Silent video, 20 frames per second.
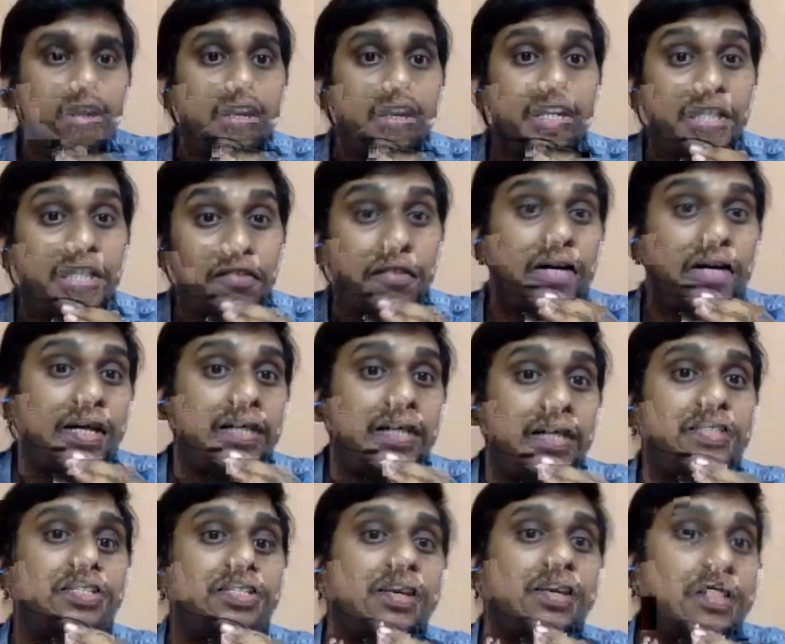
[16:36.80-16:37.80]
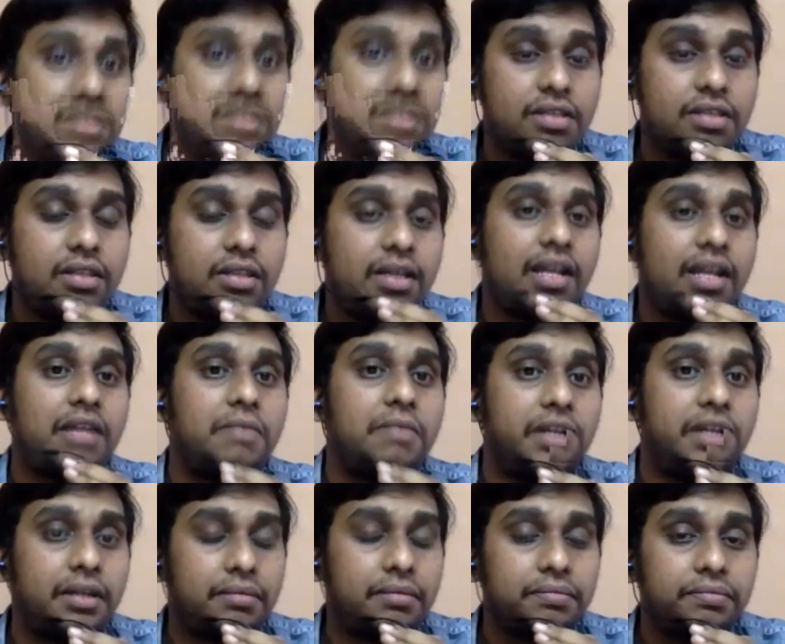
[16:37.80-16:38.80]
different changes in the
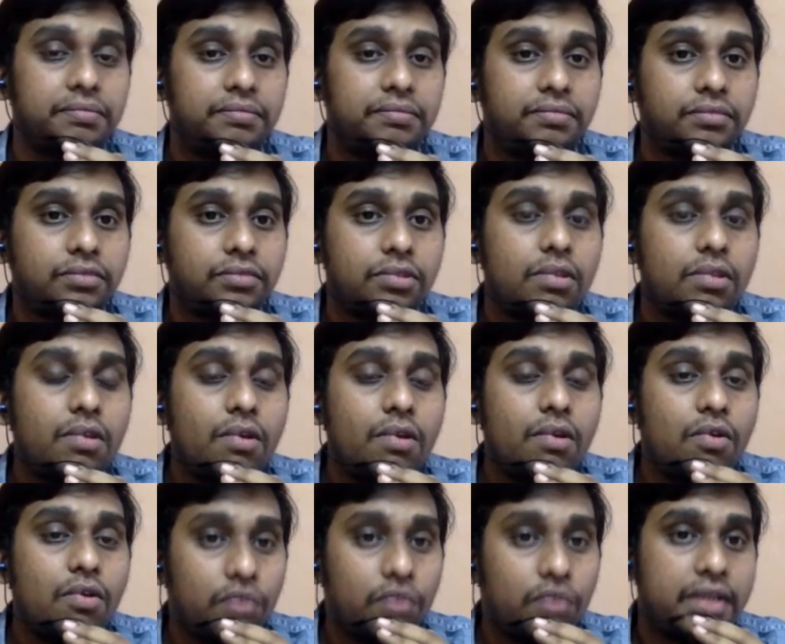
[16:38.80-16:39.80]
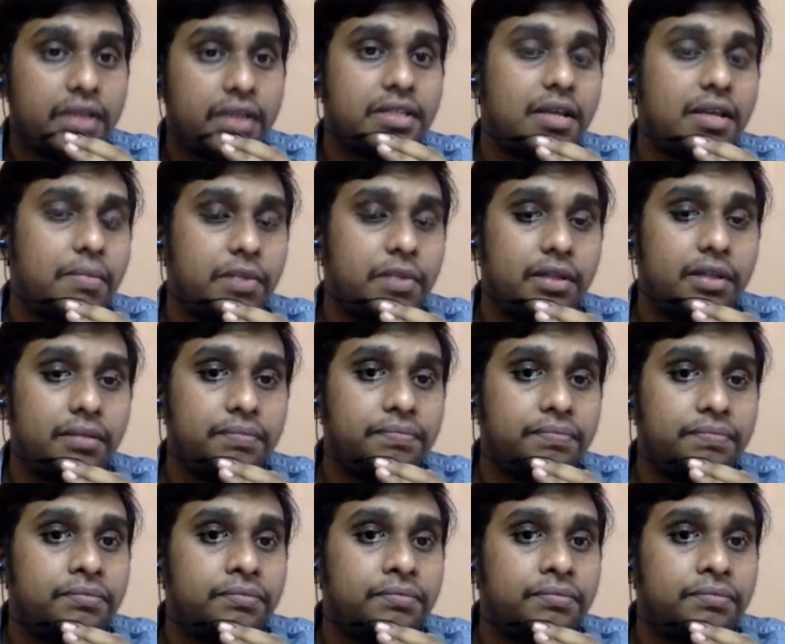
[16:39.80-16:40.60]
climate. For example,